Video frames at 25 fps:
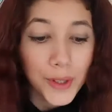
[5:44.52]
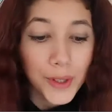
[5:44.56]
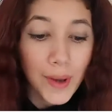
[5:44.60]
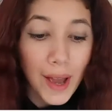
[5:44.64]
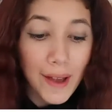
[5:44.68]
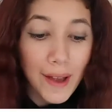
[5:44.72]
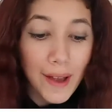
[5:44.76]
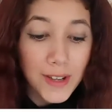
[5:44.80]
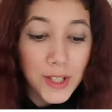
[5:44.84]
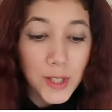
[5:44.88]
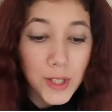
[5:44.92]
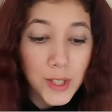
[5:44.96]
you
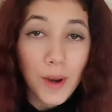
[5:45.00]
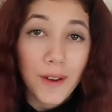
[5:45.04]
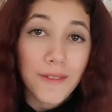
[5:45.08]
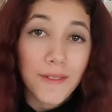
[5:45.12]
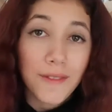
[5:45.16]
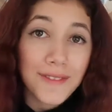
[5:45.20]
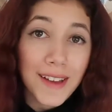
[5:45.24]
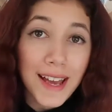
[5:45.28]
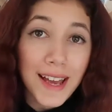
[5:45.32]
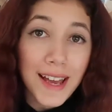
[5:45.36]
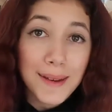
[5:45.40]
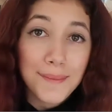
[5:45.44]
ever do a
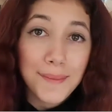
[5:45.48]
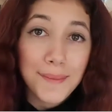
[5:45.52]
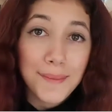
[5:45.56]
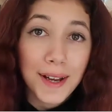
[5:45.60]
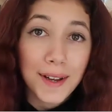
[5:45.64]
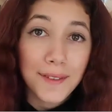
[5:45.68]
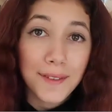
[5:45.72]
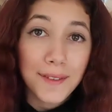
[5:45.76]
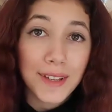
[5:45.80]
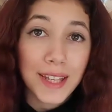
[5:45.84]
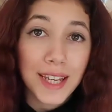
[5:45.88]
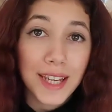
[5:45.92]
fan
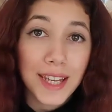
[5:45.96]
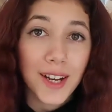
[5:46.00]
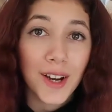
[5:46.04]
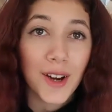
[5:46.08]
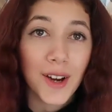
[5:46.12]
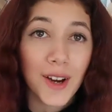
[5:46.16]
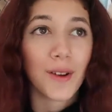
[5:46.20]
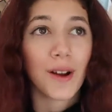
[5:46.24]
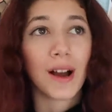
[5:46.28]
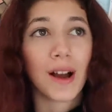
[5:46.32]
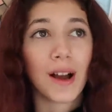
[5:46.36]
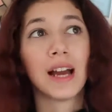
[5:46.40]
mail
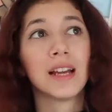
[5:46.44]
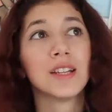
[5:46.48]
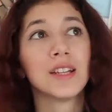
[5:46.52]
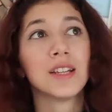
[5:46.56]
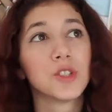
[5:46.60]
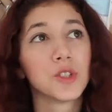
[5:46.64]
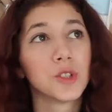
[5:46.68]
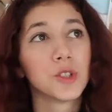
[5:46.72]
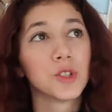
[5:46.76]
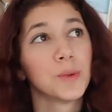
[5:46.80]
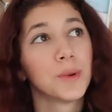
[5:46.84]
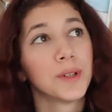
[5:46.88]
video? I
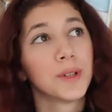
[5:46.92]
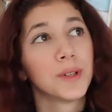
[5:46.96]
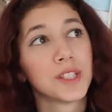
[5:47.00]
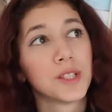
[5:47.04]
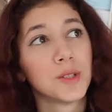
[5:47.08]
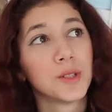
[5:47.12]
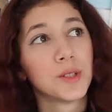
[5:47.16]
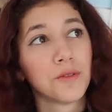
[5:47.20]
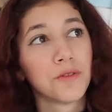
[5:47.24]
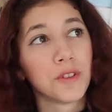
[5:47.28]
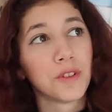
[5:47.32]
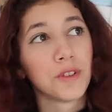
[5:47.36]
do want to
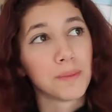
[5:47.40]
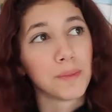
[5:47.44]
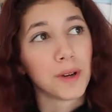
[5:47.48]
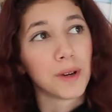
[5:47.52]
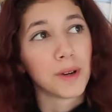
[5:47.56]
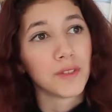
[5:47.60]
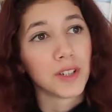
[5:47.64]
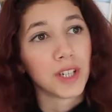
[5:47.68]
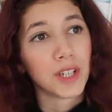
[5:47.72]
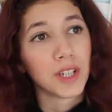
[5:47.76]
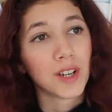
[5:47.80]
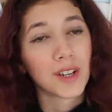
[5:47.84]
do a fan
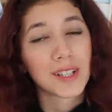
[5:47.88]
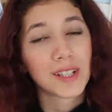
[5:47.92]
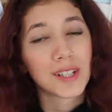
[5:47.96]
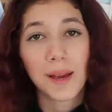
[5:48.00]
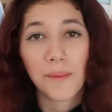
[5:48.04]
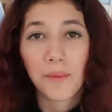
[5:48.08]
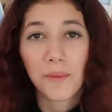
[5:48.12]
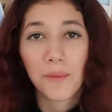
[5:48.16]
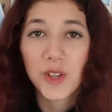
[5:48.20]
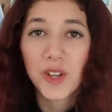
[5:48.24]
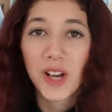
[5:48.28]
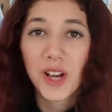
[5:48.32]
mail video,
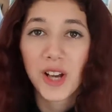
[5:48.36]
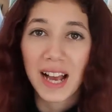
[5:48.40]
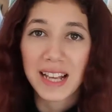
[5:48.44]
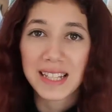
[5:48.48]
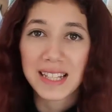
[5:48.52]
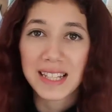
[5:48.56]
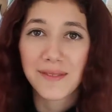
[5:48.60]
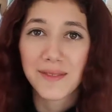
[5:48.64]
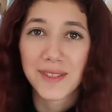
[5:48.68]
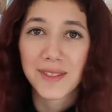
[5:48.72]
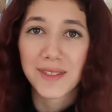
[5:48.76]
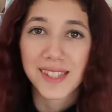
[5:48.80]
except when you
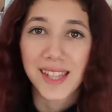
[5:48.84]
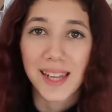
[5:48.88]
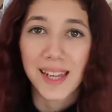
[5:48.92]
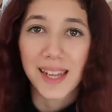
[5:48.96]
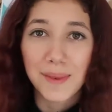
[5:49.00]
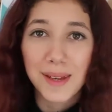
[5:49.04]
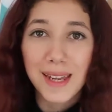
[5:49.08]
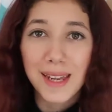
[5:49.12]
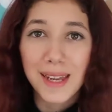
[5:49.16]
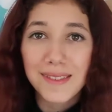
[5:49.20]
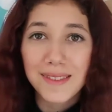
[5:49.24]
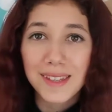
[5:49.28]
guys even send
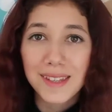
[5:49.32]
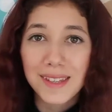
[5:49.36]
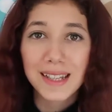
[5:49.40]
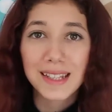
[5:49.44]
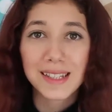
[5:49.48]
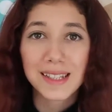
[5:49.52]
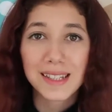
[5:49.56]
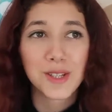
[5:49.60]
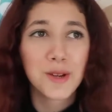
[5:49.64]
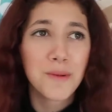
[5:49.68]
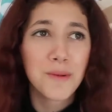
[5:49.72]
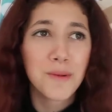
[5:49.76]
me anything,
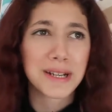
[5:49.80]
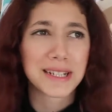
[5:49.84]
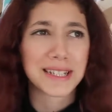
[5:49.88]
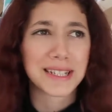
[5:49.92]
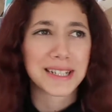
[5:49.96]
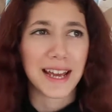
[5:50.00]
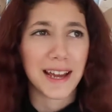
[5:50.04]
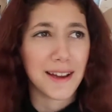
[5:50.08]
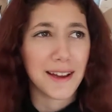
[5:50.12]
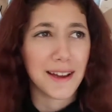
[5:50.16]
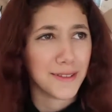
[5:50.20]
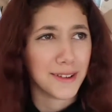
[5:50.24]
it's too much
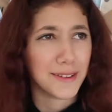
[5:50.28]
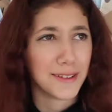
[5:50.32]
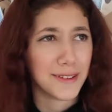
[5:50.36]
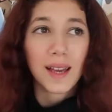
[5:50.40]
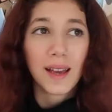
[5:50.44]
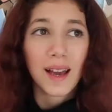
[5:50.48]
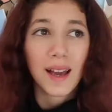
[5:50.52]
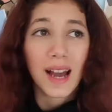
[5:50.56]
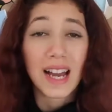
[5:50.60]
effort.